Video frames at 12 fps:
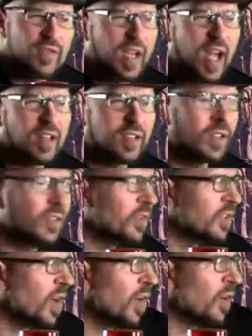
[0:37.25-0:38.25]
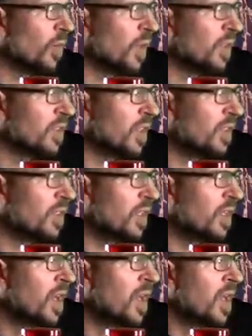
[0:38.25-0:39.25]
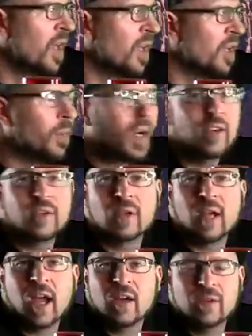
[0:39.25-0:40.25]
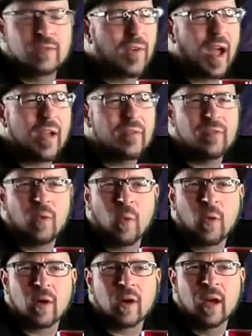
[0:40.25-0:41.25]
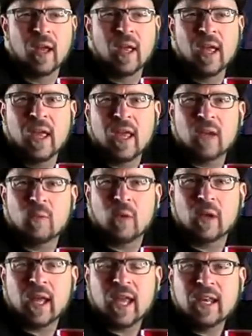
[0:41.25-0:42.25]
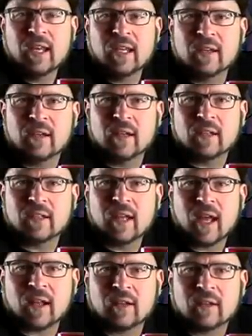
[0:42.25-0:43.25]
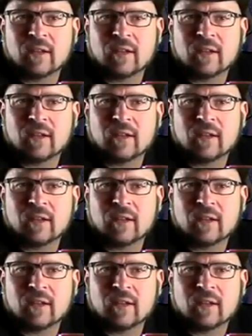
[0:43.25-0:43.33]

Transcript: If a guy's 6 foot tall and 160 compared to a guy who's 5'4" and 180 and stack,